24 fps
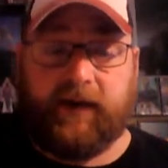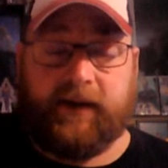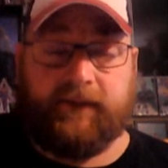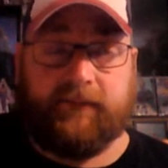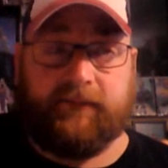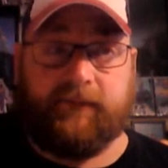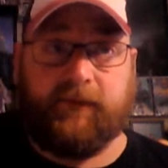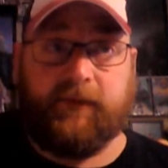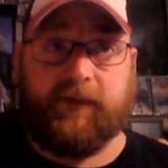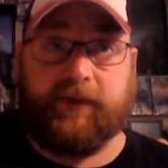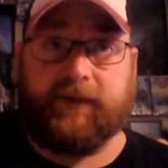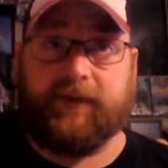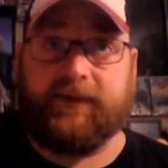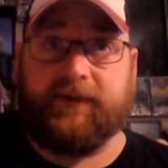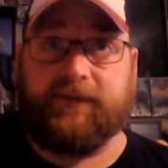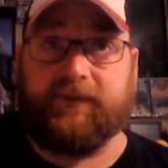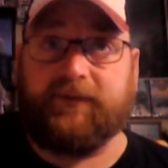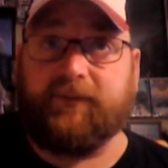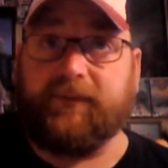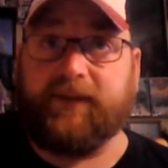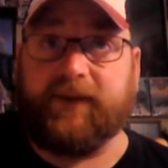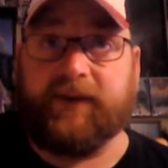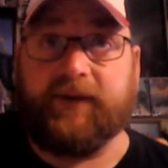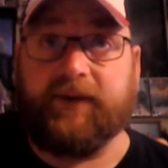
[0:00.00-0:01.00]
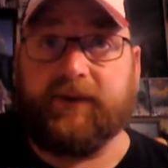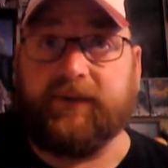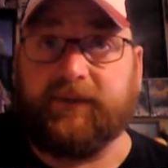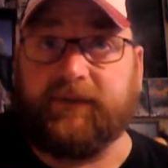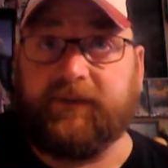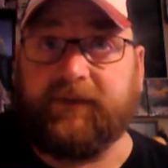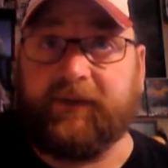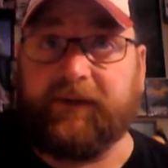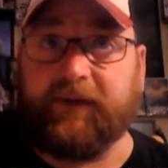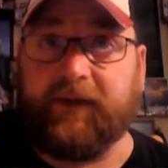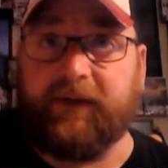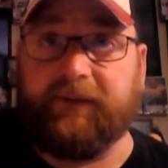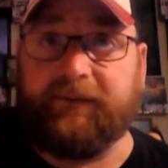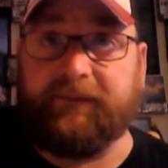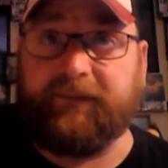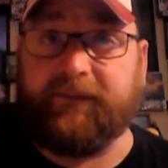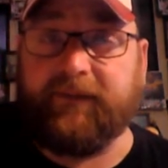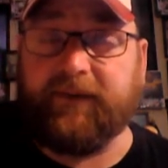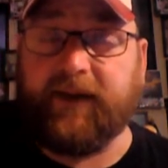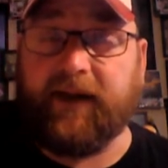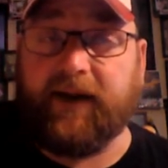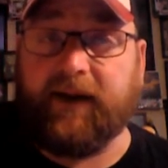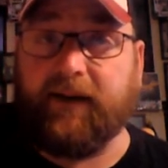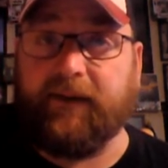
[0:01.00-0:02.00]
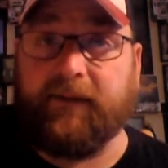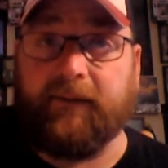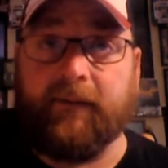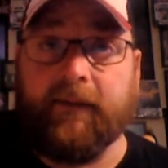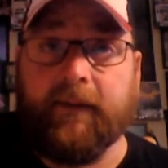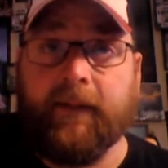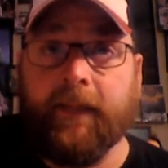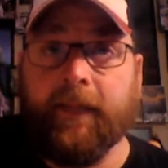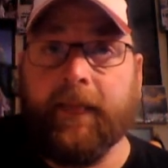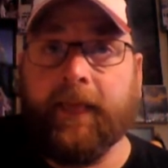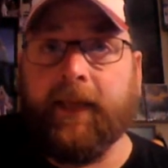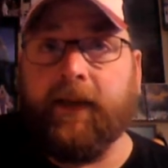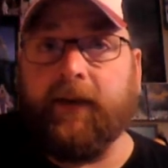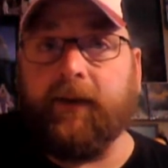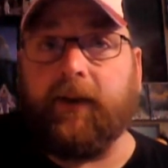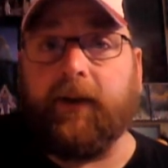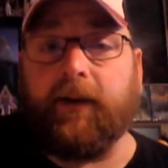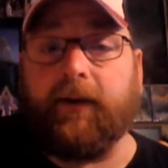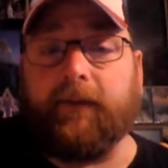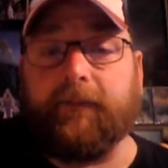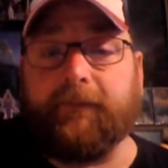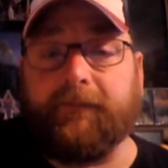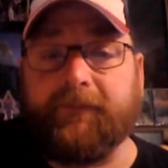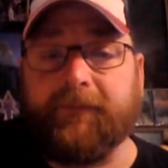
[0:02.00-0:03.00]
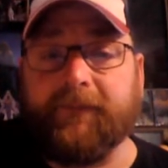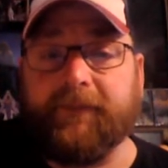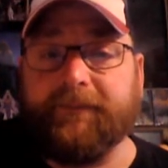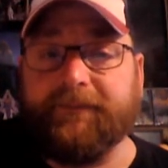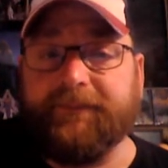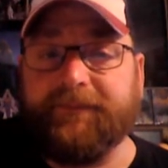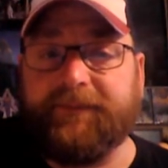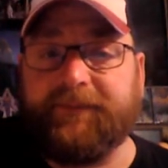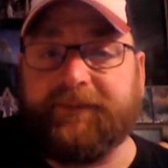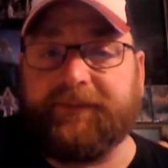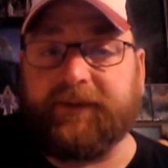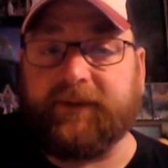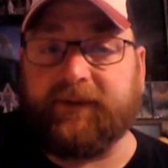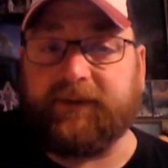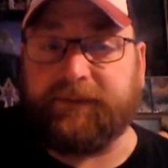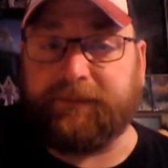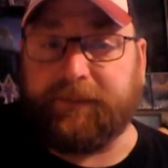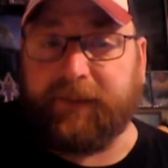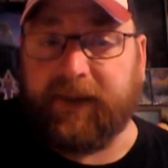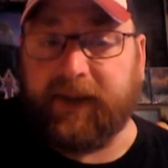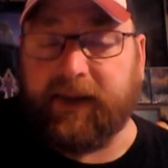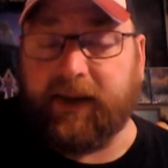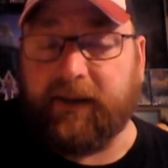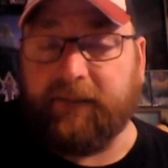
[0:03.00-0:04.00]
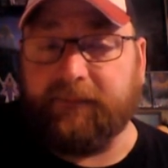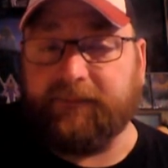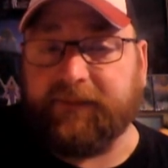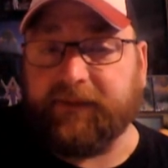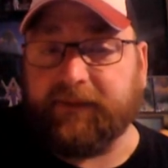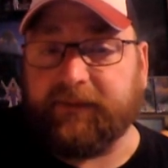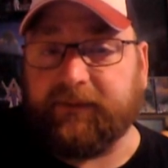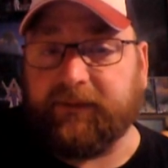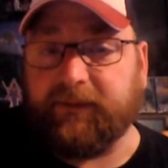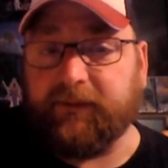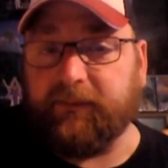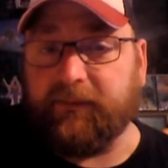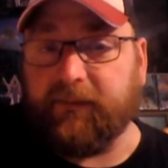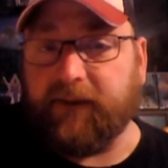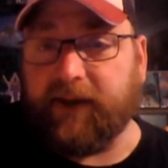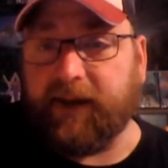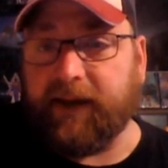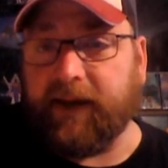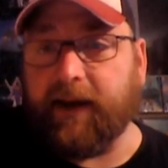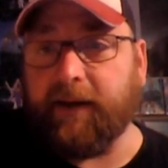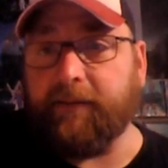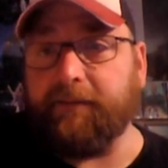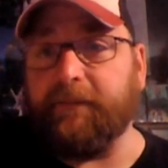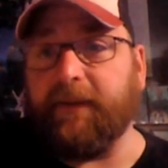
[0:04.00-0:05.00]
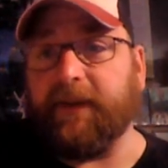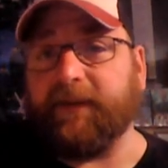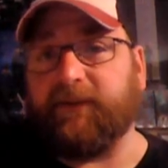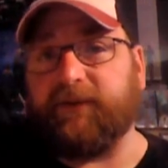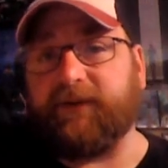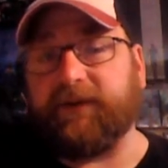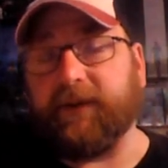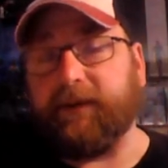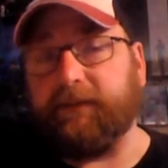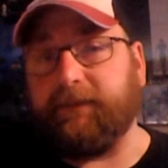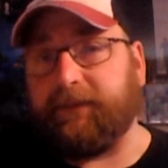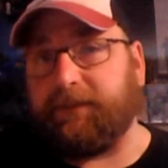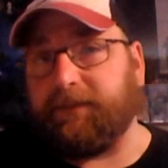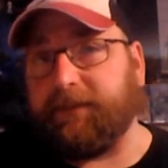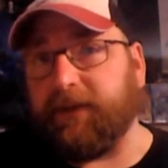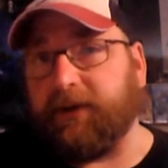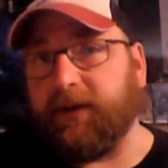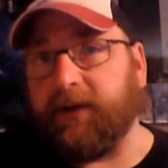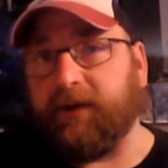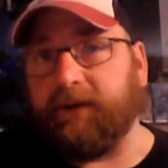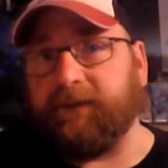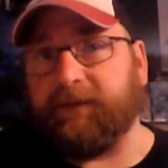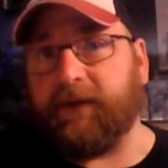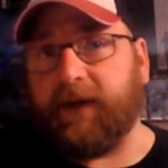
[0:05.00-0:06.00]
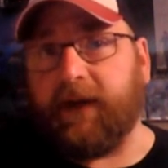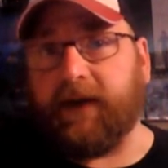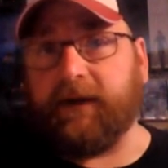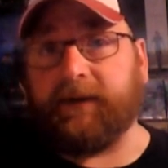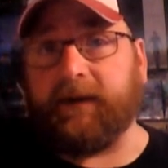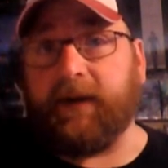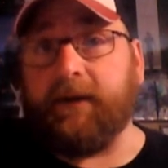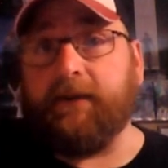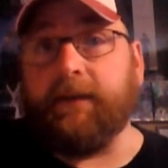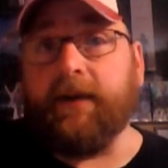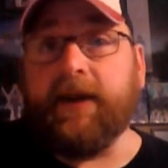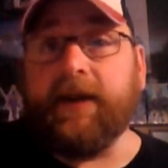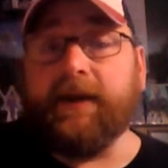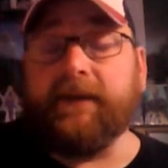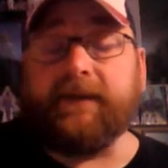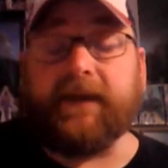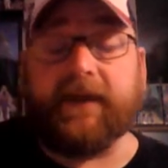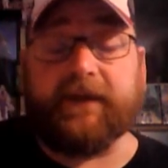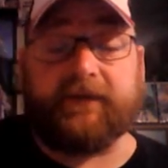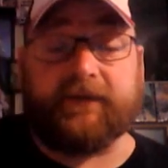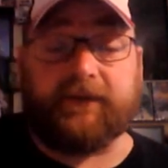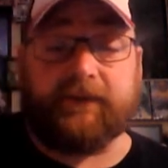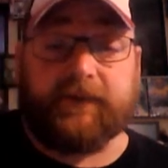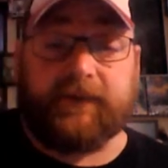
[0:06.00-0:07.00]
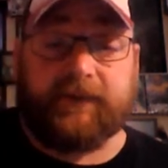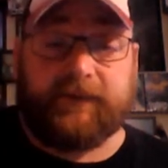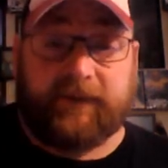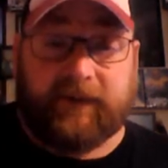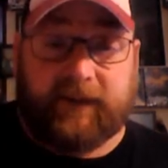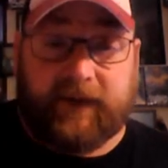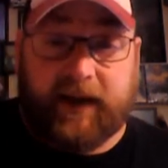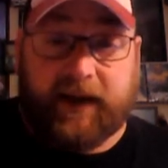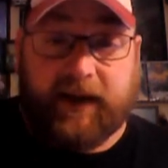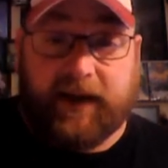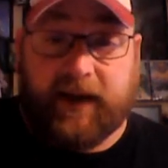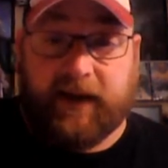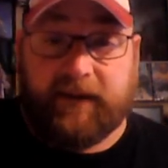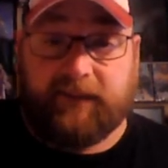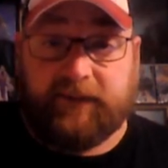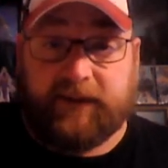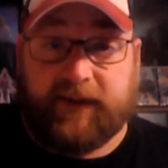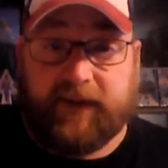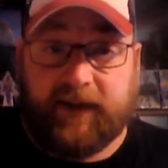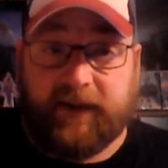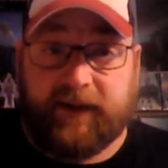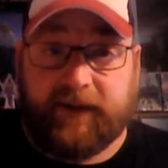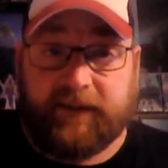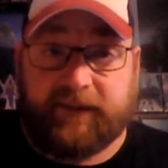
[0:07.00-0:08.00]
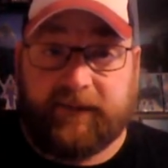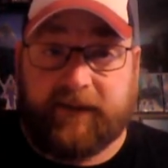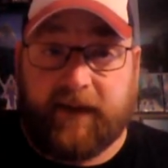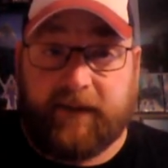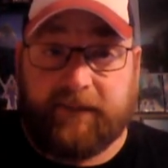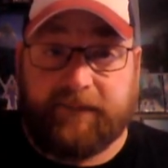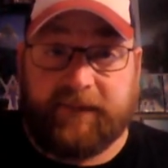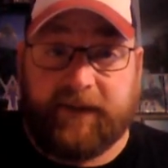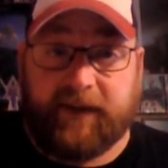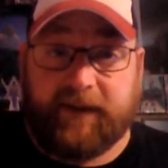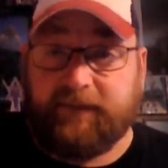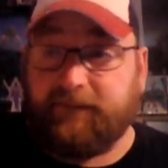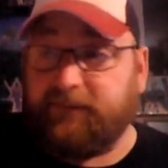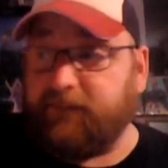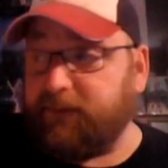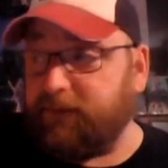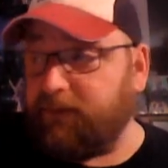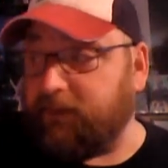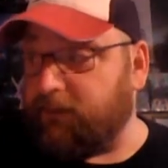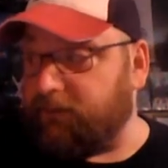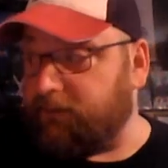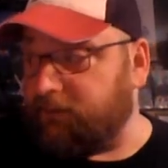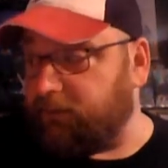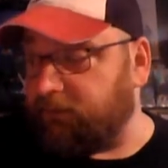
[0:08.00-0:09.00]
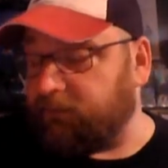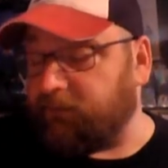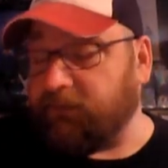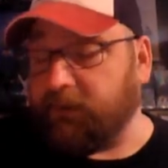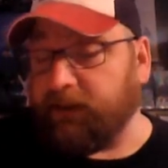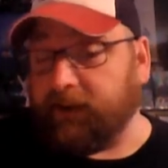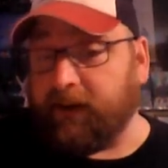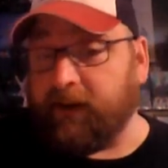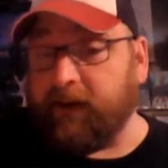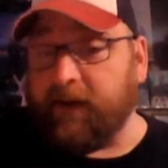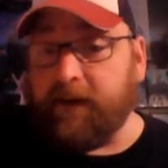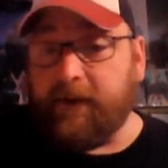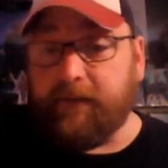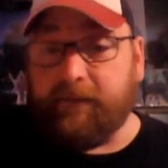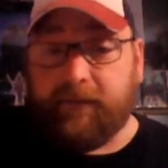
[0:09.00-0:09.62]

I'm working this weird shift now from 6 p.m. to 2 a.m. My sleep's been all jacked up. That's the reason I haven't had a top 10 video this week.